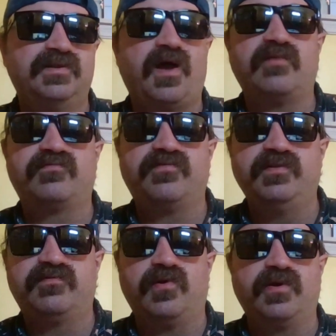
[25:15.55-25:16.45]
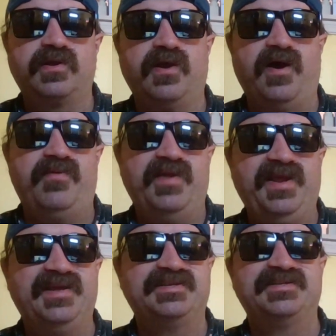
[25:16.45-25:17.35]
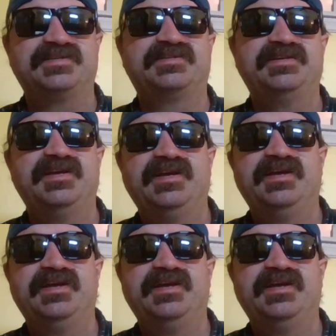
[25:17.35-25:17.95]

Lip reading: not free-flowing comedy. It just,